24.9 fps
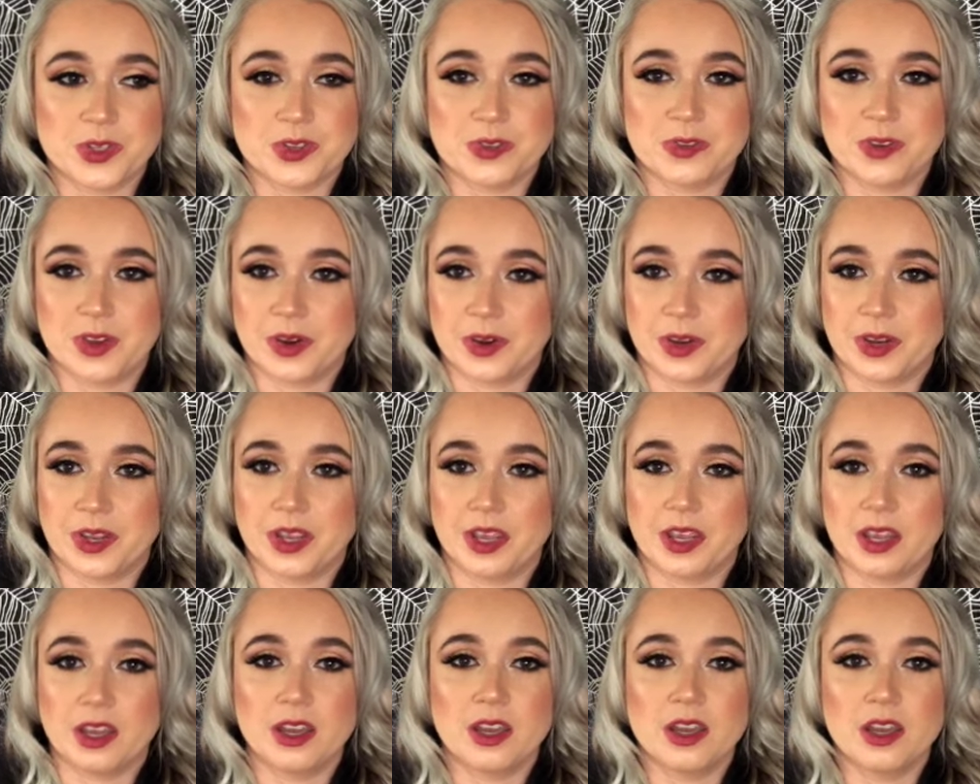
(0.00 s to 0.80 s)
a
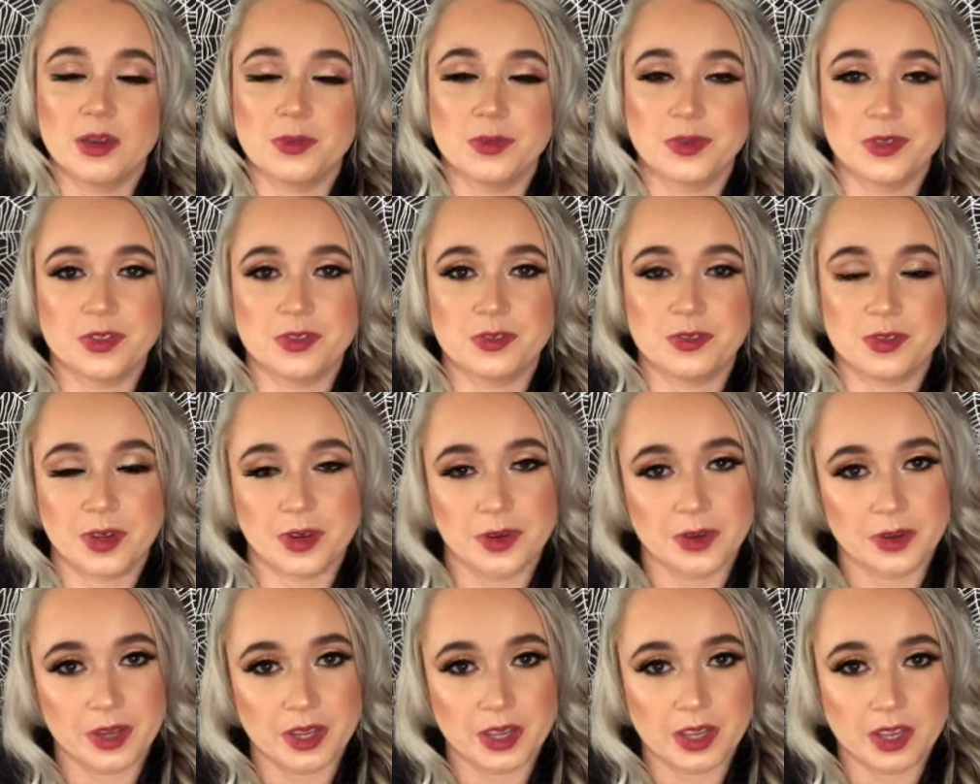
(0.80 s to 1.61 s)

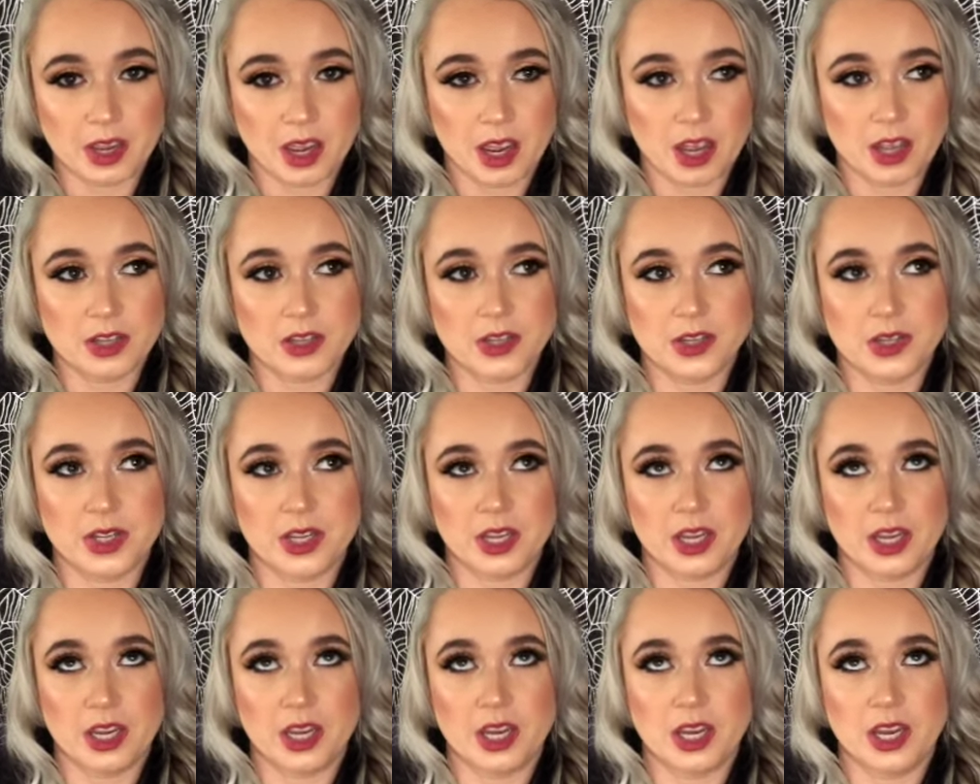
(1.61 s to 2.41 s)
very
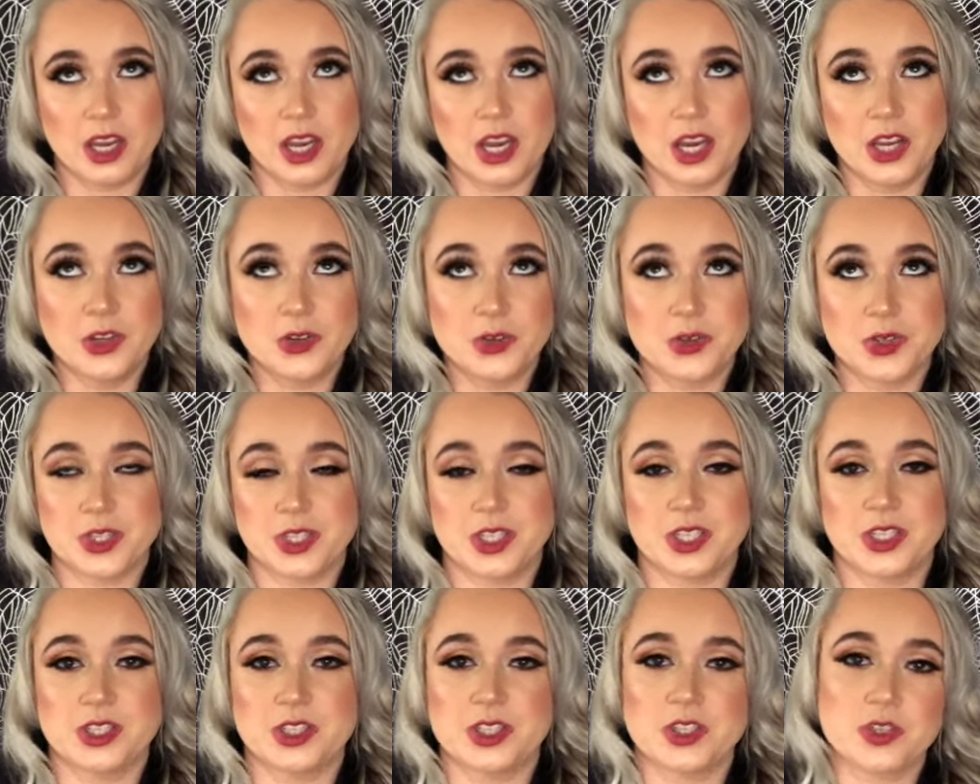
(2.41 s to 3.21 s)

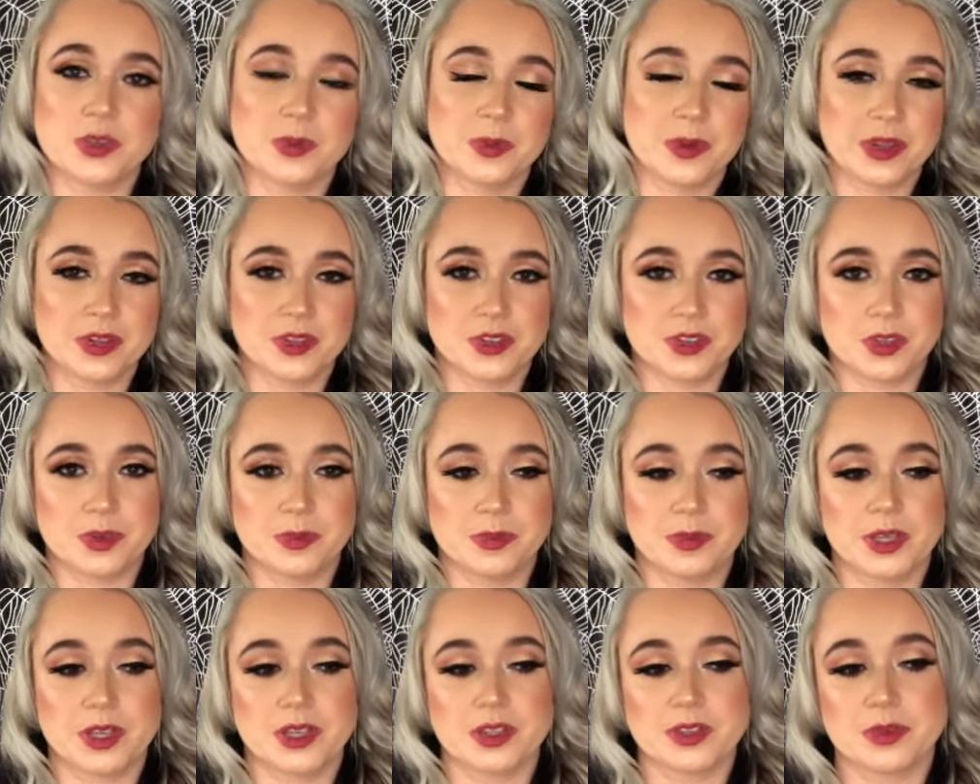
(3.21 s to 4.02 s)
interesting situation
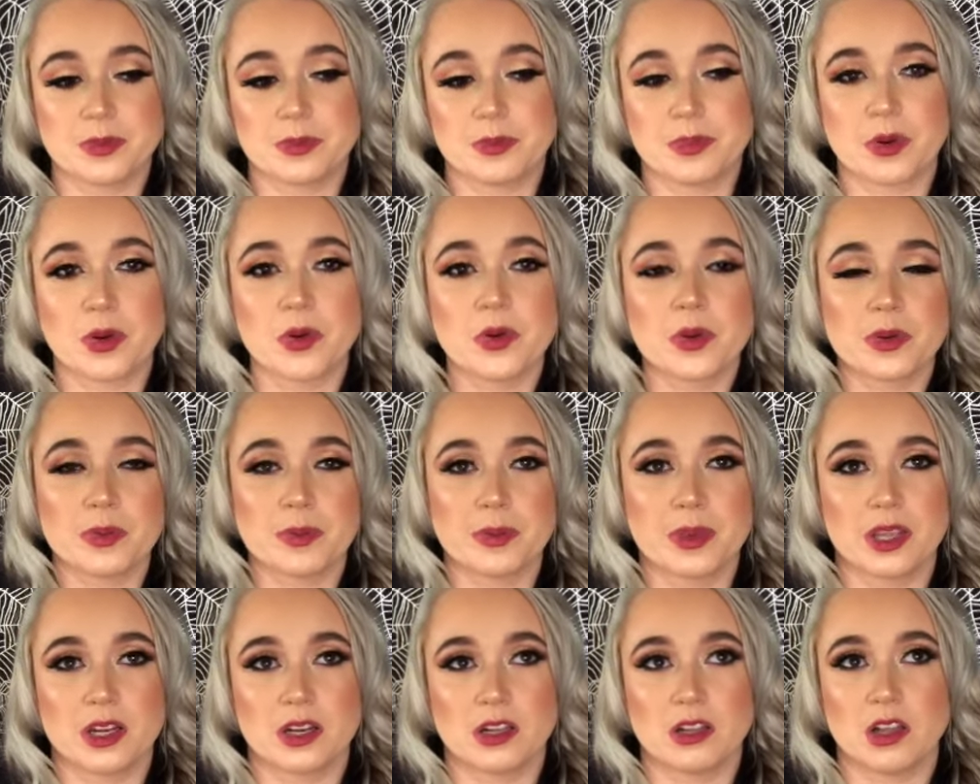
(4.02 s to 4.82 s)
because it broke
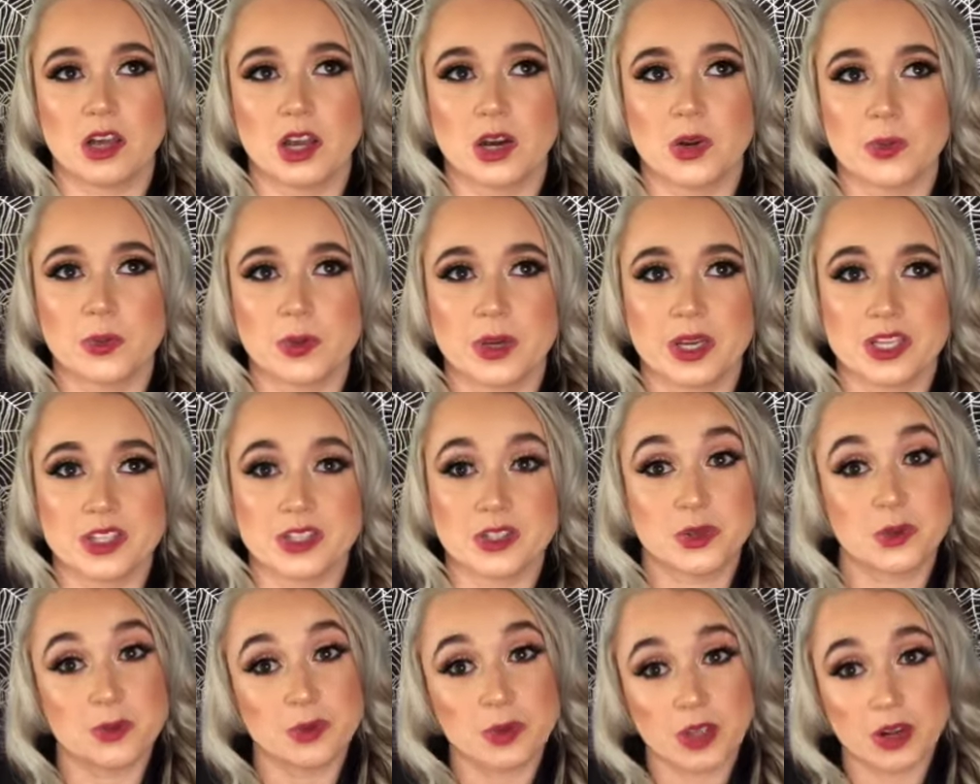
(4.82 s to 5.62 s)
me in a lot of ways.
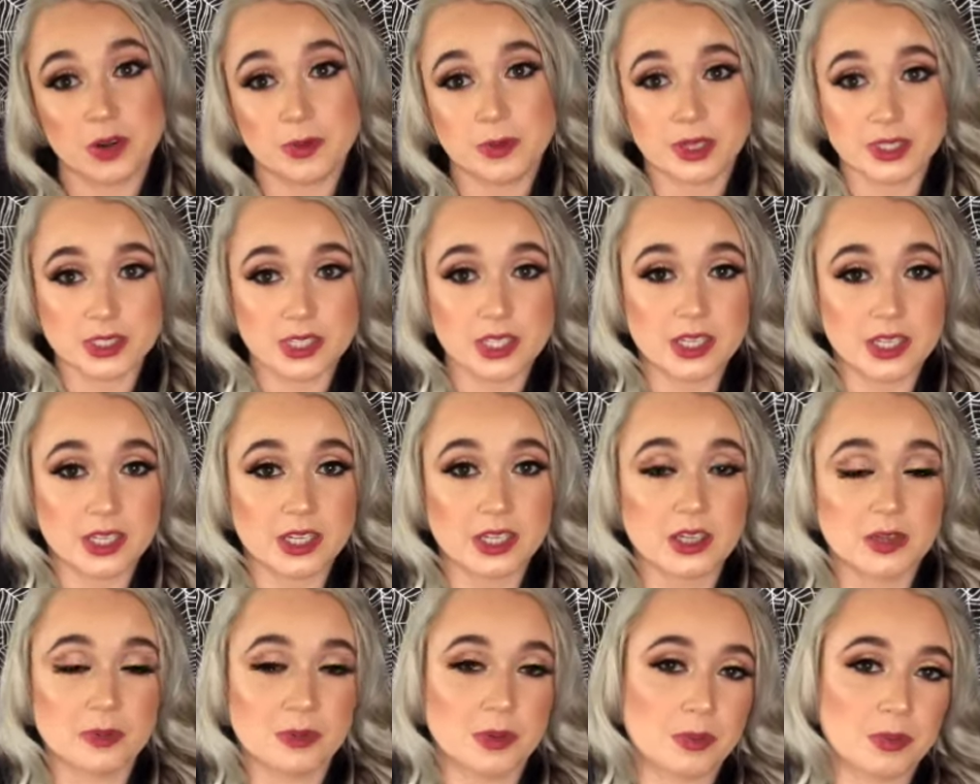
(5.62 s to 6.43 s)
In a lot of ways, I
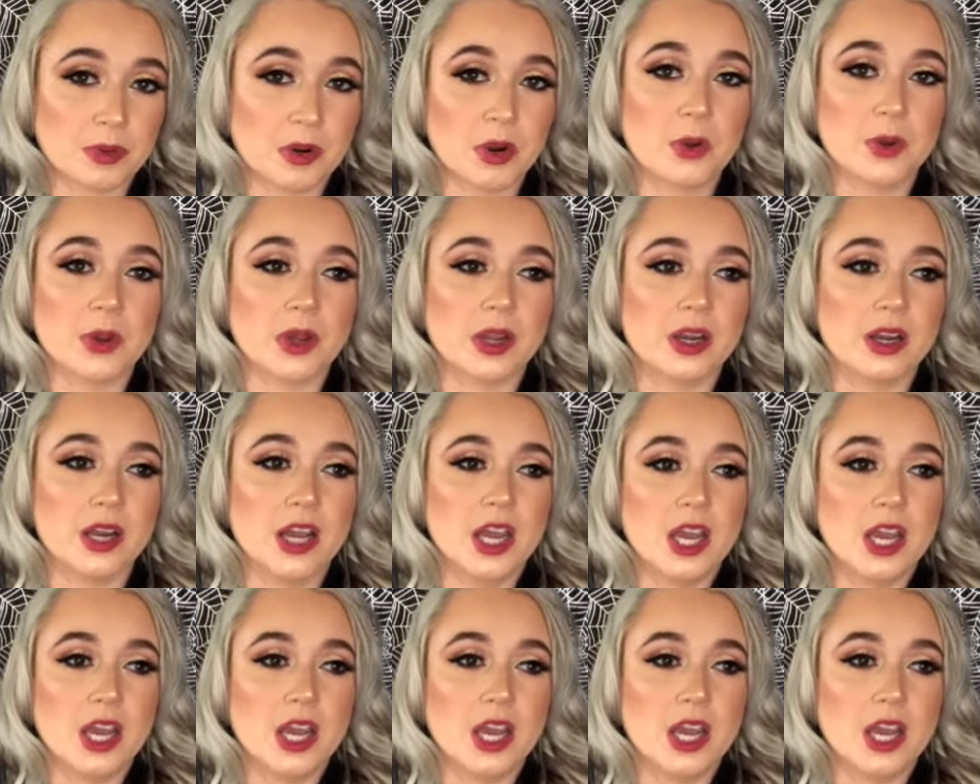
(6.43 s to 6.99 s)
needed to be broken.